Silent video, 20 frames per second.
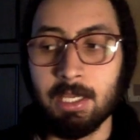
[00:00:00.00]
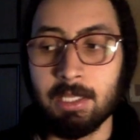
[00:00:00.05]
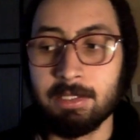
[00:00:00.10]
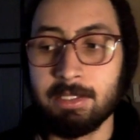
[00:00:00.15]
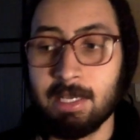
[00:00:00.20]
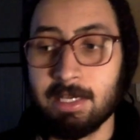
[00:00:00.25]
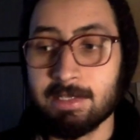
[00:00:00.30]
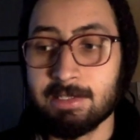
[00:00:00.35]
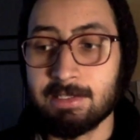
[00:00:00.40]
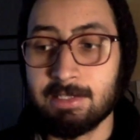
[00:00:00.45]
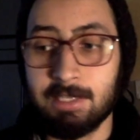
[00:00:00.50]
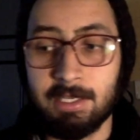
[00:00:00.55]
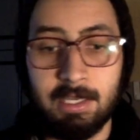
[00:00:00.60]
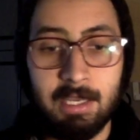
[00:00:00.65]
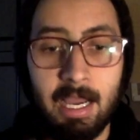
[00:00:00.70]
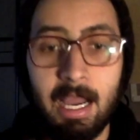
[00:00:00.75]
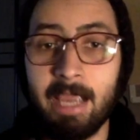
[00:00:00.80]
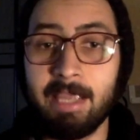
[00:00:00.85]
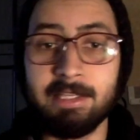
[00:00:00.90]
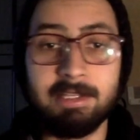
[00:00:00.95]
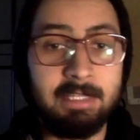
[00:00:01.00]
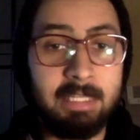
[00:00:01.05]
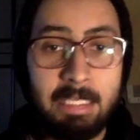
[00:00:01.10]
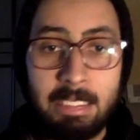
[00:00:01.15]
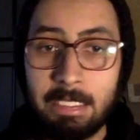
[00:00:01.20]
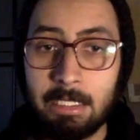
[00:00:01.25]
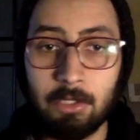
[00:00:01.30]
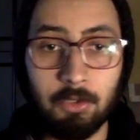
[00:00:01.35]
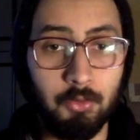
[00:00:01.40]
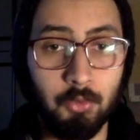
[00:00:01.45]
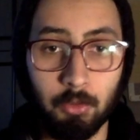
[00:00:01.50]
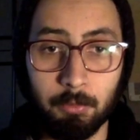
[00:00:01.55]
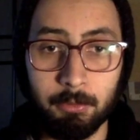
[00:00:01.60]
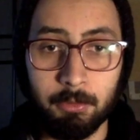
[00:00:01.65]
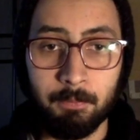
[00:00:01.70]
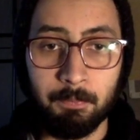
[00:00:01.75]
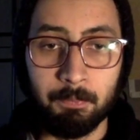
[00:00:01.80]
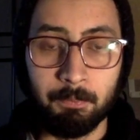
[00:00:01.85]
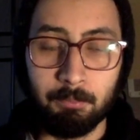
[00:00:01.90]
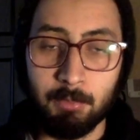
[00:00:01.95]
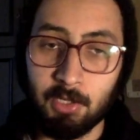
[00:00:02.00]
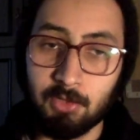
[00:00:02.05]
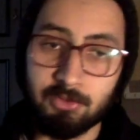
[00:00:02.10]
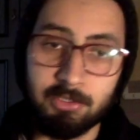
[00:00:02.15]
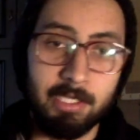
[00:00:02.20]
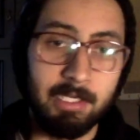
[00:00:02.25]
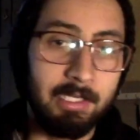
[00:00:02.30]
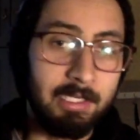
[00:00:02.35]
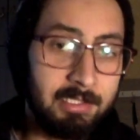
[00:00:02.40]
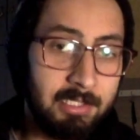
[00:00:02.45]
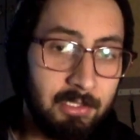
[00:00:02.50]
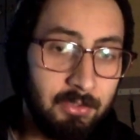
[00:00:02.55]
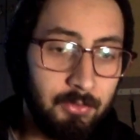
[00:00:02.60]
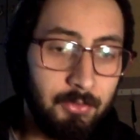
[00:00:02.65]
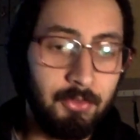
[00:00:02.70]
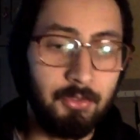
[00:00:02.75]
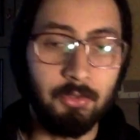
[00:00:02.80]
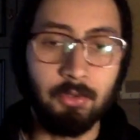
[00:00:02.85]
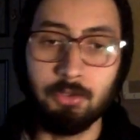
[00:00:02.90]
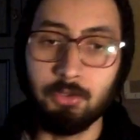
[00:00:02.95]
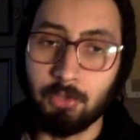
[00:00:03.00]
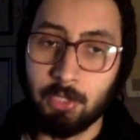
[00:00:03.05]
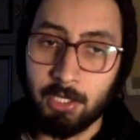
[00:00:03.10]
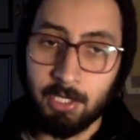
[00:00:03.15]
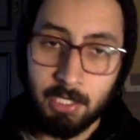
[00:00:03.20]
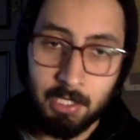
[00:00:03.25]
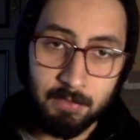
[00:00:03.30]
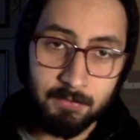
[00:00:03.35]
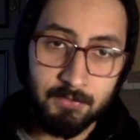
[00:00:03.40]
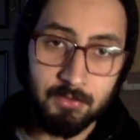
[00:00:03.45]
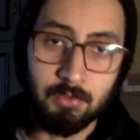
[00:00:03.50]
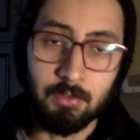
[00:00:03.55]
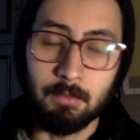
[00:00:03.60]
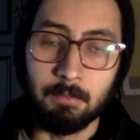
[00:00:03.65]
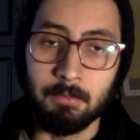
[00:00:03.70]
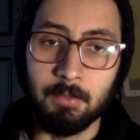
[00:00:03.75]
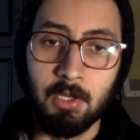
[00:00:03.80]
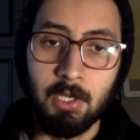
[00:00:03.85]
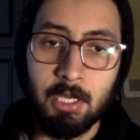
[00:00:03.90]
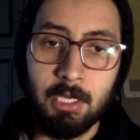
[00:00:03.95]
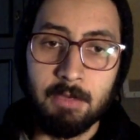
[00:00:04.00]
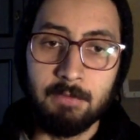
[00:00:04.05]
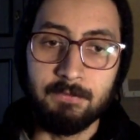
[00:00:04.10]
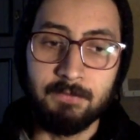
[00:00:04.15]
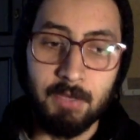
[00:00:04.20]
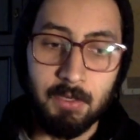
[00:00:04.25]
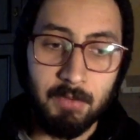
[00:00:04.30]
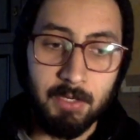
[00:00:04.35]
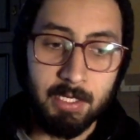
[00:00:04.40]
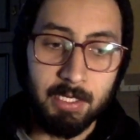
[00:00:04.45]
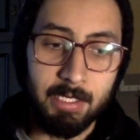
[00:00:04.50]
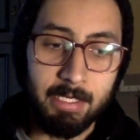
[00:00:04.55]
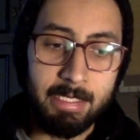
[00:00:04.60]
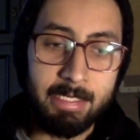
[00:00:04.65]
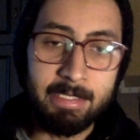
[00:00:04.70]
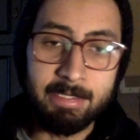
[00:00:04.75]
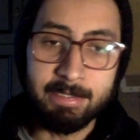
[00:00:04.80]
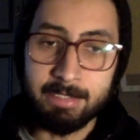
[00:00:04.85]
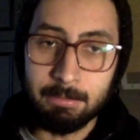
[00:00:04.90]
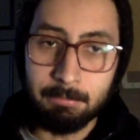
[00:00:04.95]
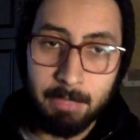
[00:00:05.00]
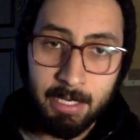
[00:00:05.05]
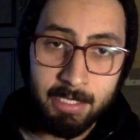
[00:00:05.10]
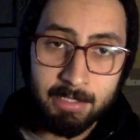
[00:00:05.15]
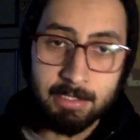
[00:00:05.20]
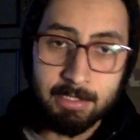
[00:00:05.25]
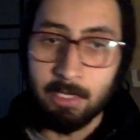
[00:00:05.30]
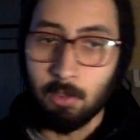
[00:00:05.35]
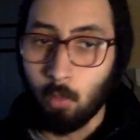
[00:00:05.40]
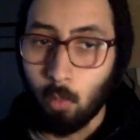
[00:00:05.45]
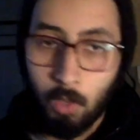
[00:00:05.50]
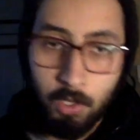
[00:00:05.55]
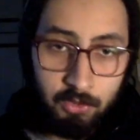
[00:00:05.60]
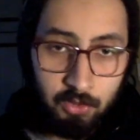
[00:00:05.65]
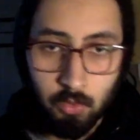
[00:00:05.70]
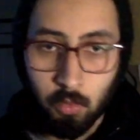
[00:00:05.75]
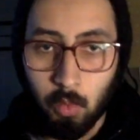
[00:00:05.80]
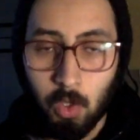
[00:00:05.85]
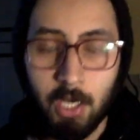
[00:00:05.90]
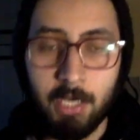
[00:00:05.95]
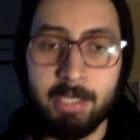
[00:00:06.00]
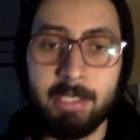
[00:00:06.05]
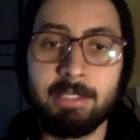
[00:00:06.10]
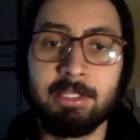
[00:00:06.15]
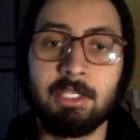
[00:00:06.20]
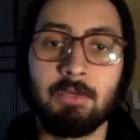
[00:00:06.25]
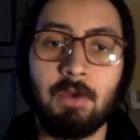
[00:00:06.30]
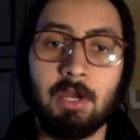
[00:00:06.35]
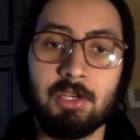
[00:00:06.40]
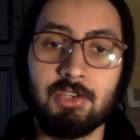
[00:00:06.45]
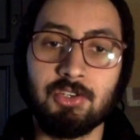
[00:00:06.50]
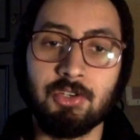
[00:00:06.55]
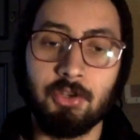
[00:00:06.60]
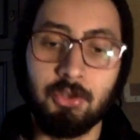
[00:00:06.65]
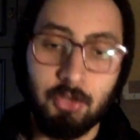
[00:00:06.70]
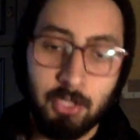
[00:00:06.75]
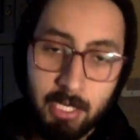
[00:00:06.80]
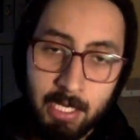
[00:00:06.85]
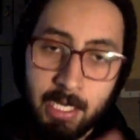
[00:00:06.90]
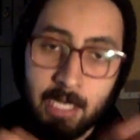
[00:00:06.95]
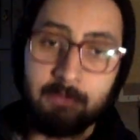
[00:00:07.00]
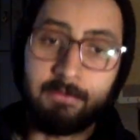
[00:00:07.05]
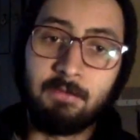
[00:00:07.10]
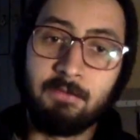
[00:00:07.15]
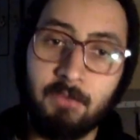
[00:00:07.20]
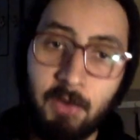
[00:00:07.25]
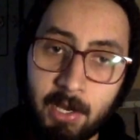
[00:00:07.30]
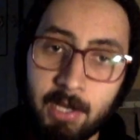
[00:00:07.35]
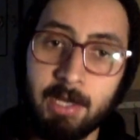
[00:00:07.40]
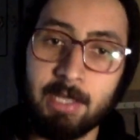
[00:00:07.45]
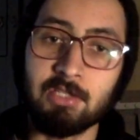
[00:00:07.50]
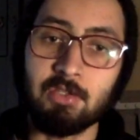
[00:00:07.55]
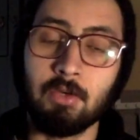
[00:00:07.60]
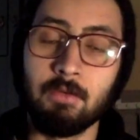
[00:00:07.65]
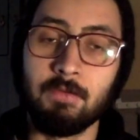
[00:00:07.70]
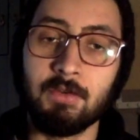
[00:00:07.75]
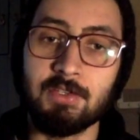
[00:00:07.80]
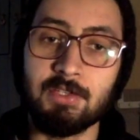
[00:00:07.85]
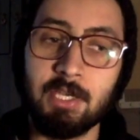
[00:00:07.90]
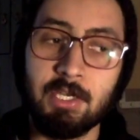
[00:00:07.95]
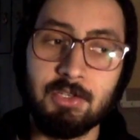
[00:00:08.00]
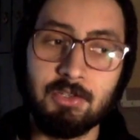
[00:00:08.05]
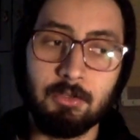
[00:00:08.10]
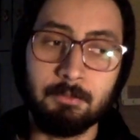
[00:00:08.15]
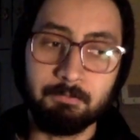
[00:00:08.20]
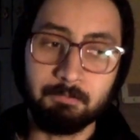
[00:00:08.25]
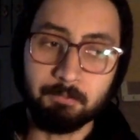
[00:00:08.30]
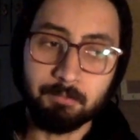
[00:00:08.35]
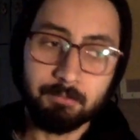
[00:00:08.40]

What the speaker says: that's the ideal group, because they listen to you, you can have some very intimate, like one-to-one interaction, you can have very nice conversation,